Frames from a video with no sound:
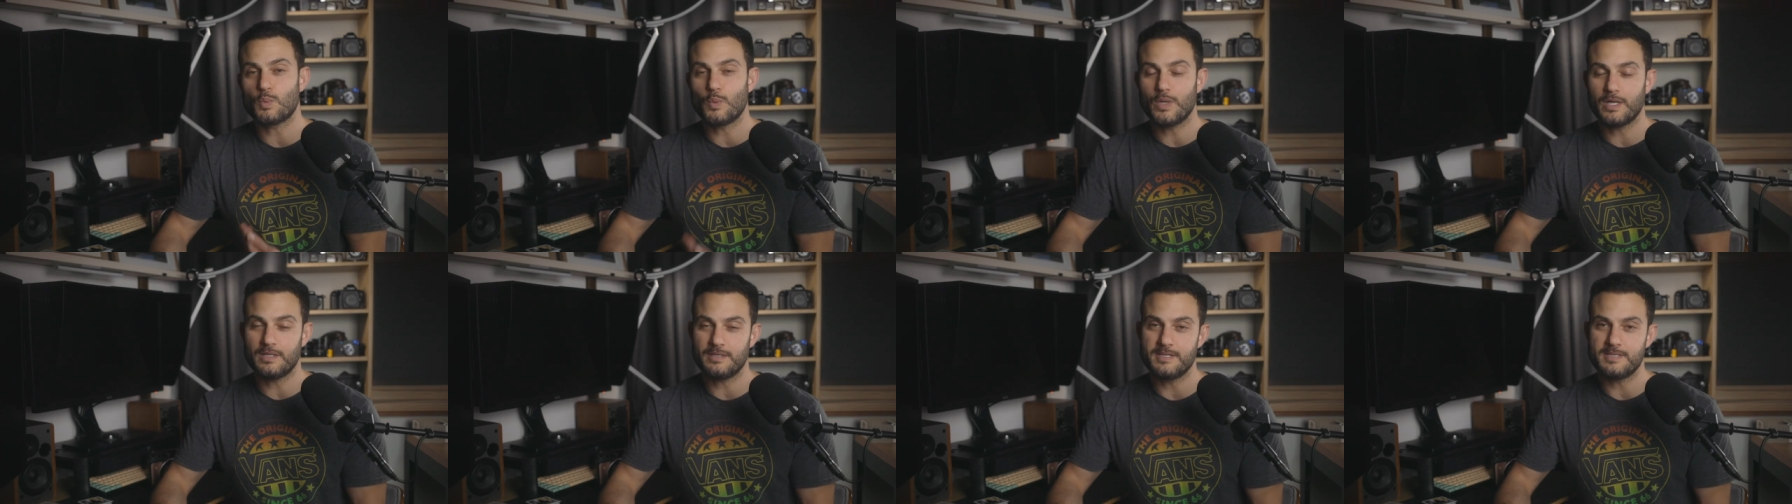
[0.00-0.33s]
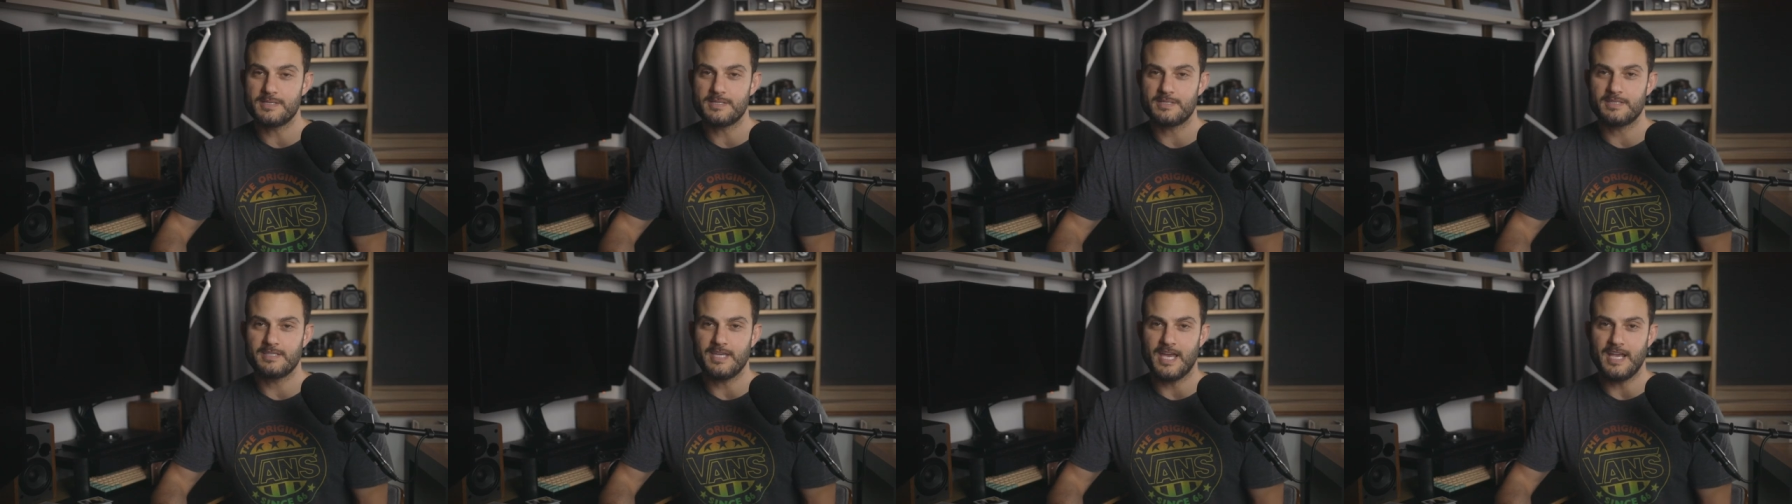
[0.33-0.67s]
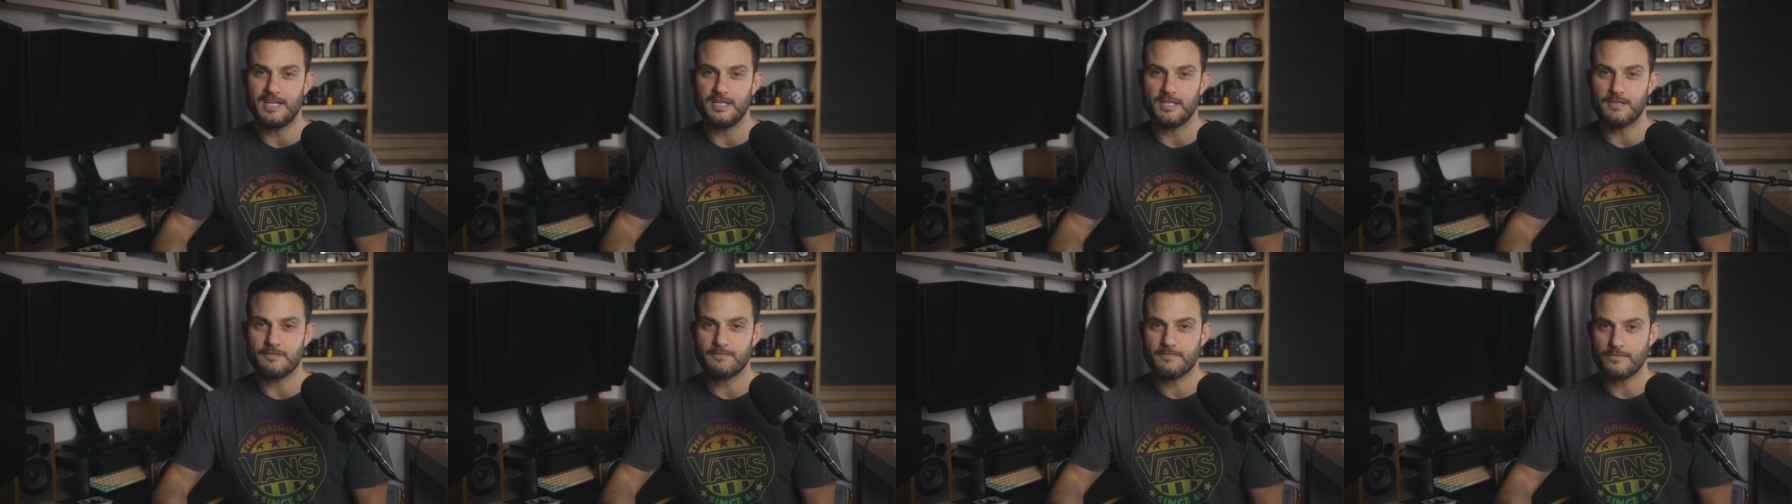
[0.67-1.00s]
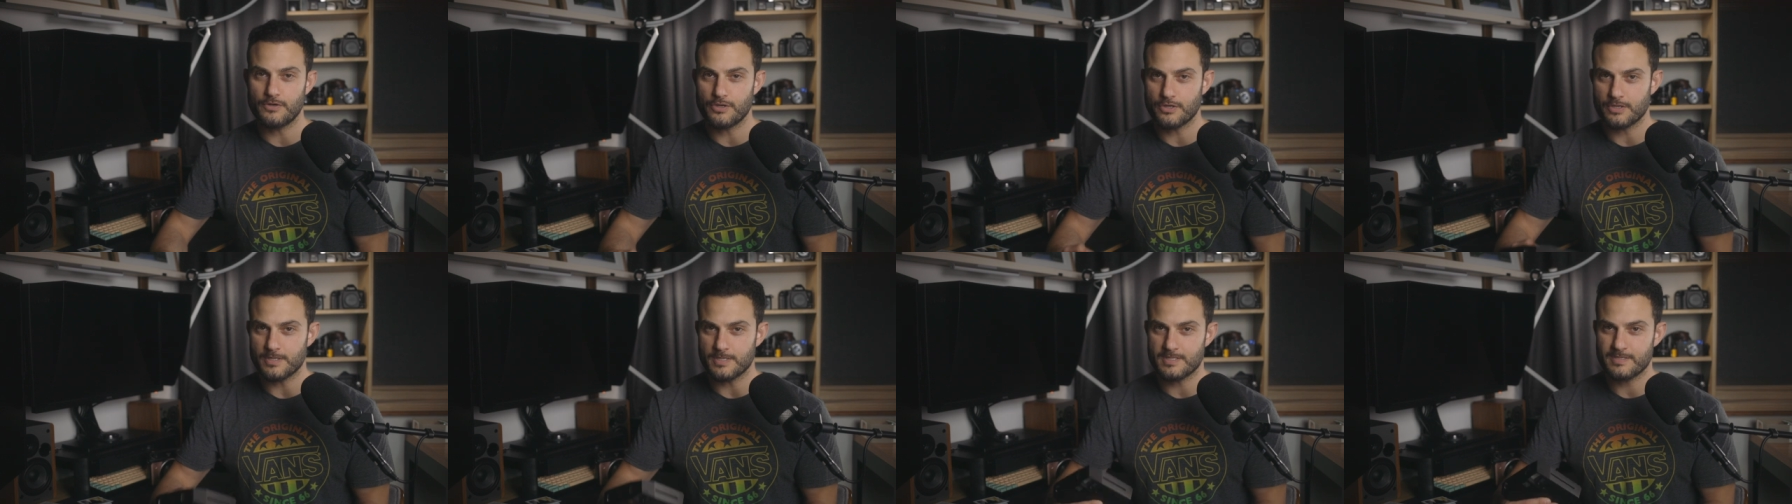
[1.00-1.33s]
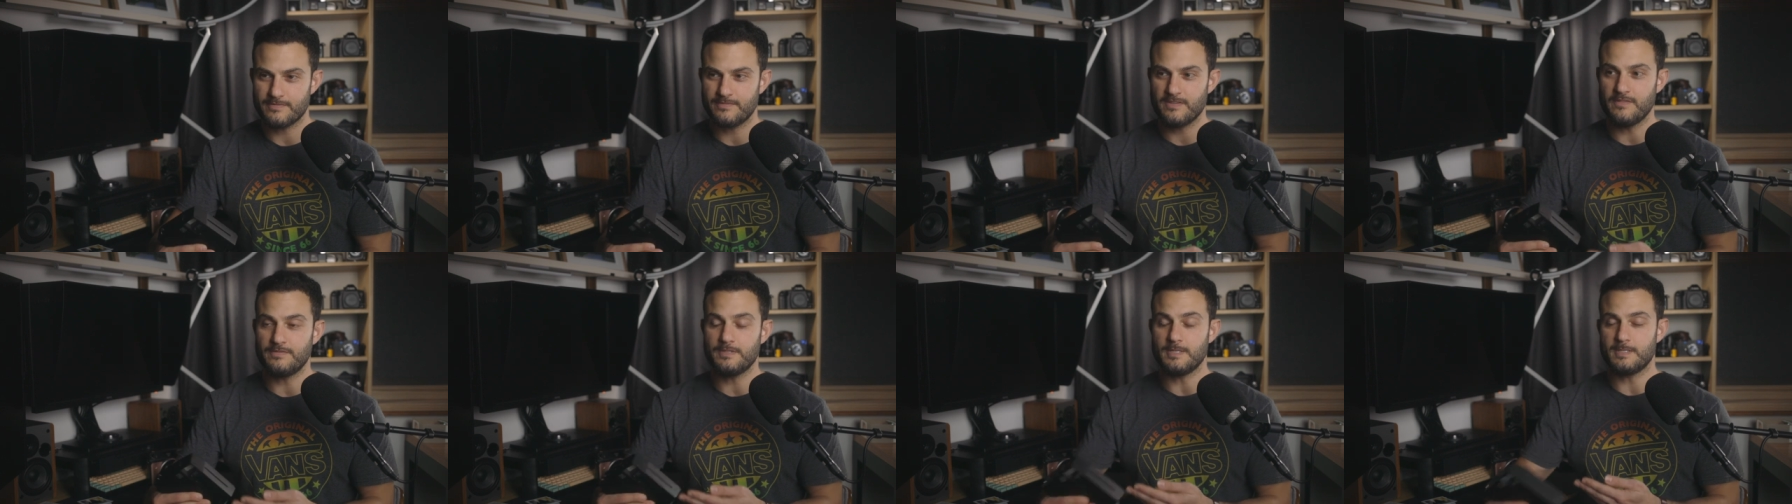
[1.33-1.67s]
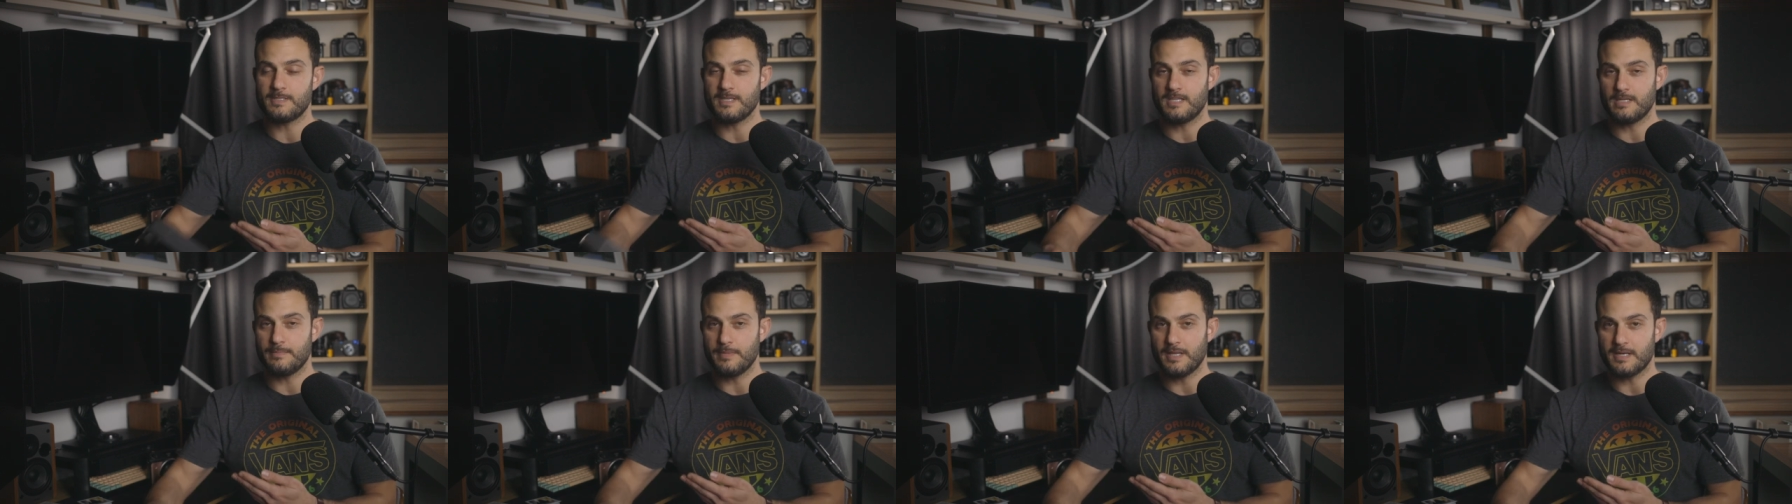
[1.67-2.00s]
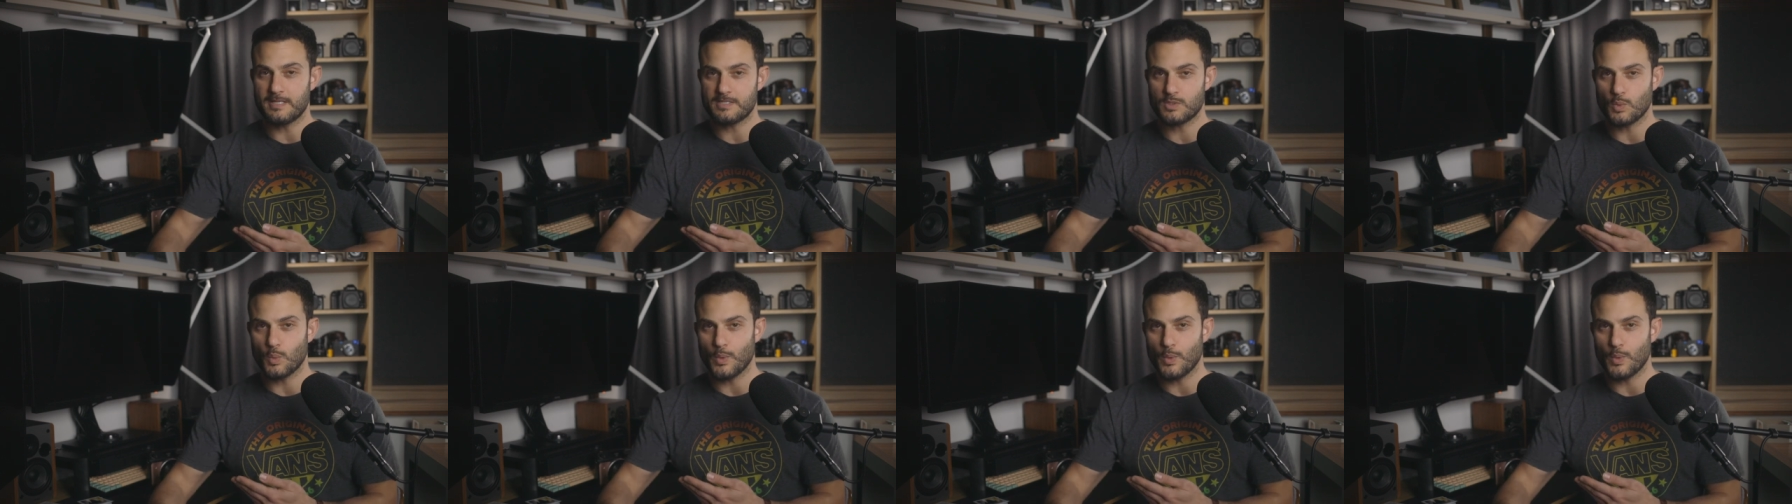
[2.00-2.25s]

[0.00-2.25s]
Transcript: well as gaining focus 50 centimeters